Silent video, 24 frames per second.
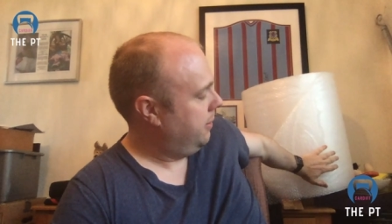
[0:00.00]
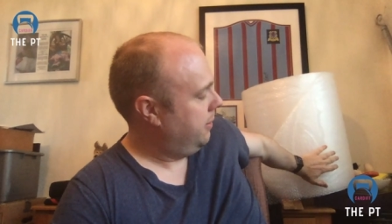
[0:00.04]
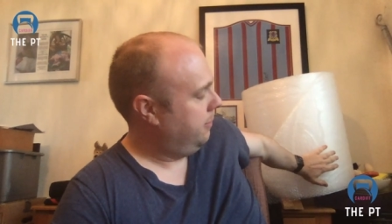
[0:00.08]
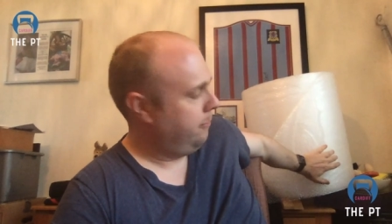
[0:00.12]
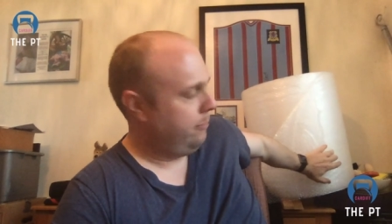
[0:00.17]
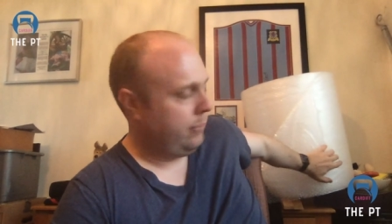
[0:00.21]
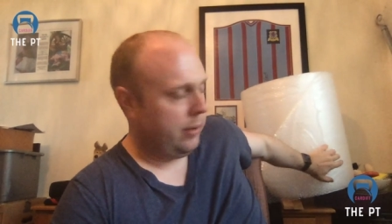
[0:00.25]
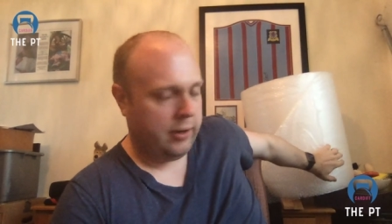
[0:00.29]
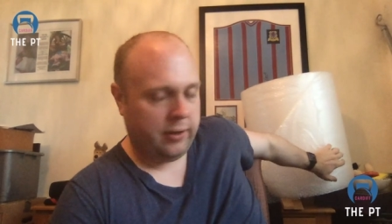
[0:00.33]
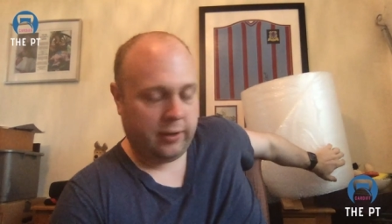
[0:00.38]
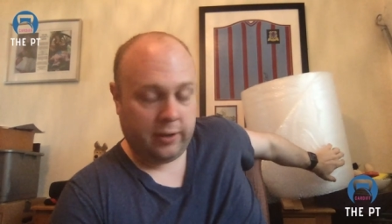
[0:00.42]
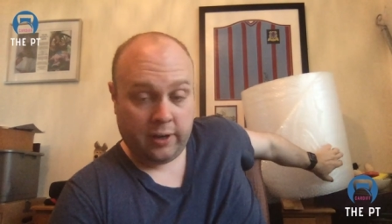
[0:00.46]

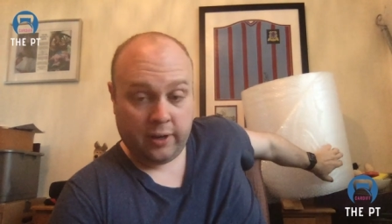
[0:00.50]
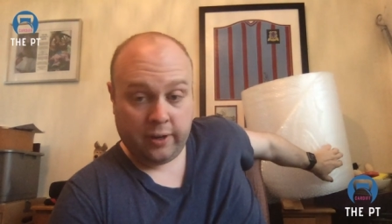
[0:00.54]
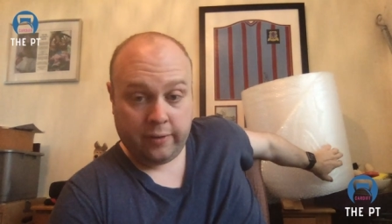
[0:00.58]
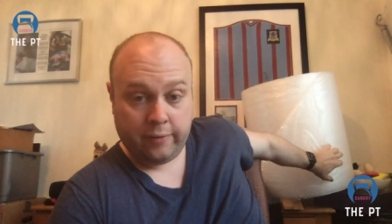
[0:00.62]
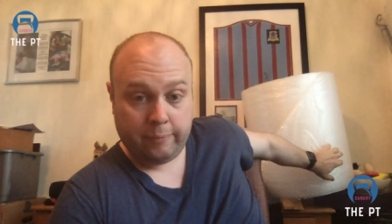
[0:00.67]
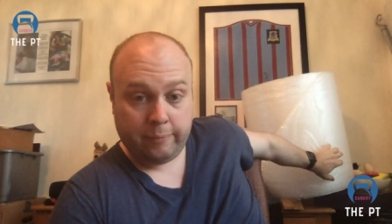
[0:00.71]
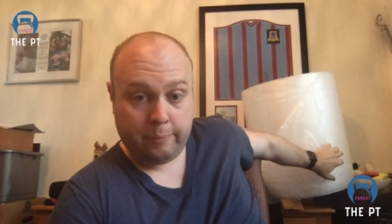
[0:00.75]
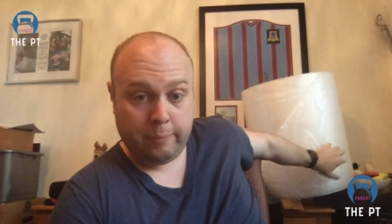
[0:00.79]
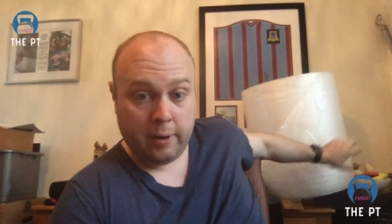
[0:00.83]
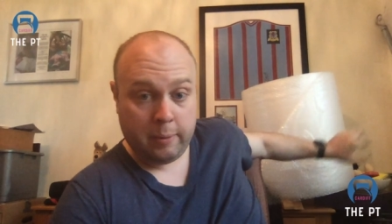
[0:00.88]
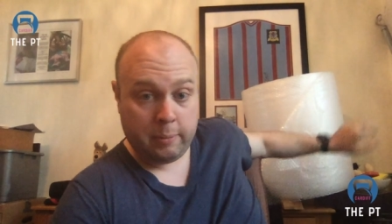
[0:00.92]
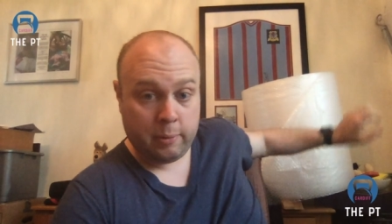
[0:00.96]
bundle
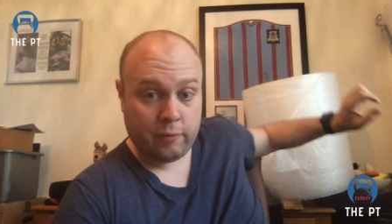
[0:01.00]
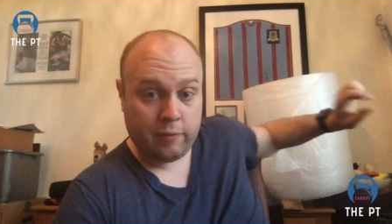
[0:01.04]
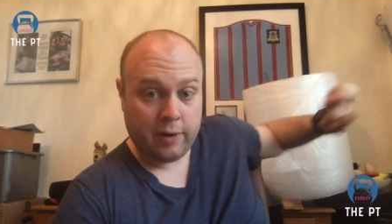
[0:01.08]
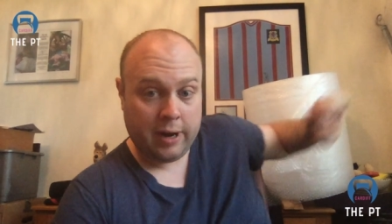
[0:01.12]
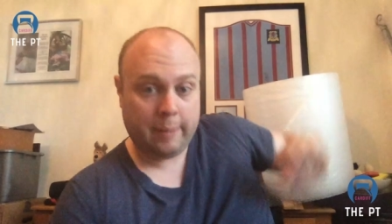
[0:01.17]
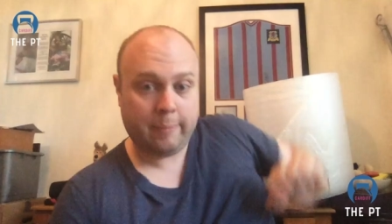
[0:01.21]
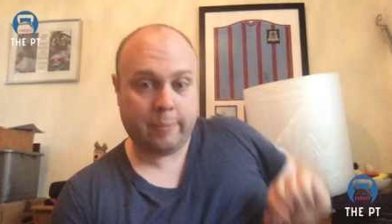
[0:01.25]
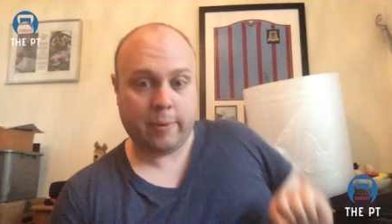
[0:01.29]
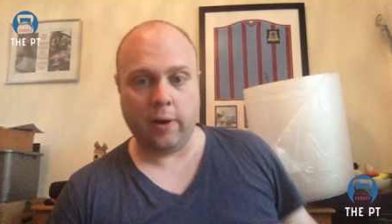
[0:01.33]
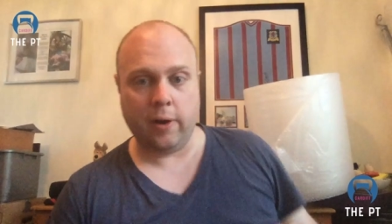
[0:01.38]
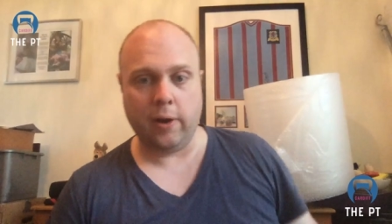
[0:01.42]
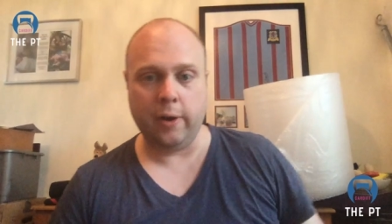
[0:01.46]
of bubble
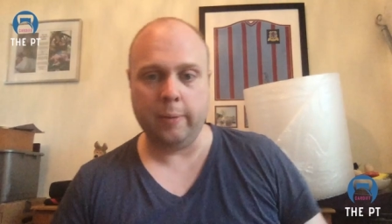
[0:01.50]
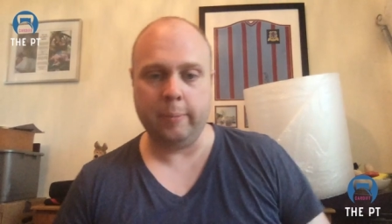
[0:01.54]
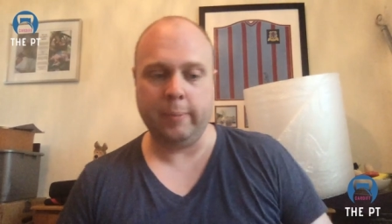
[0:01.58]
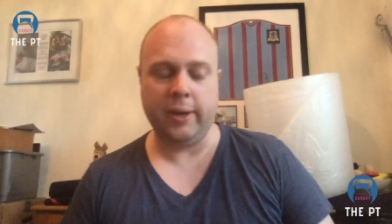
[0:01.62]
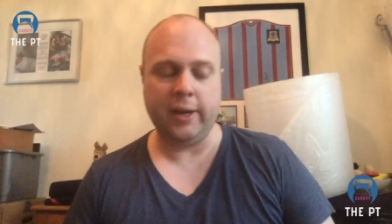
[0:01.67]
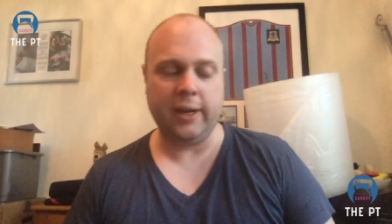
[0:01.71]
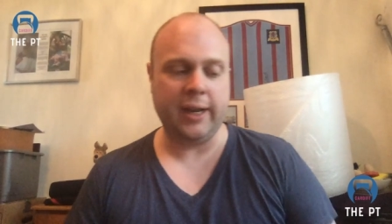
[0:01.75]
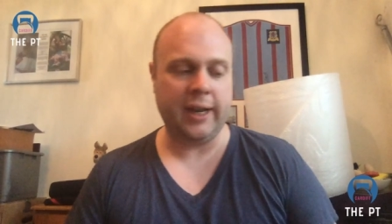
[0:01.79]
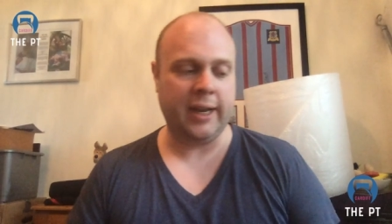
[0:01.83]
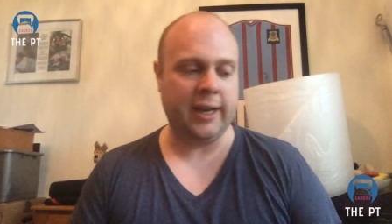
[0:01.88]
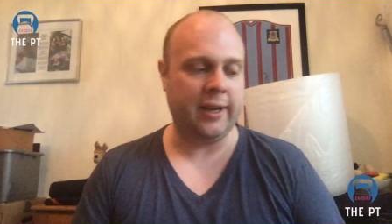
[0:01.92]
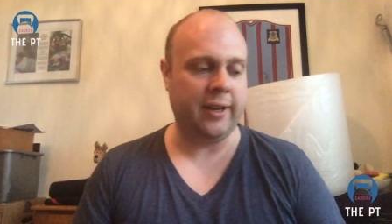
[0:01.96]
wrap behind
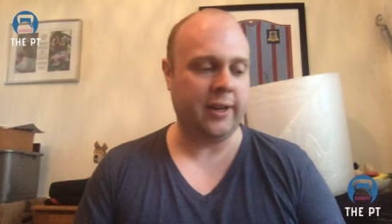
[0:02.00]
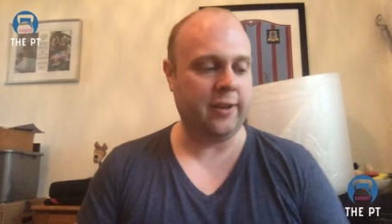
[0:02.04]
me? And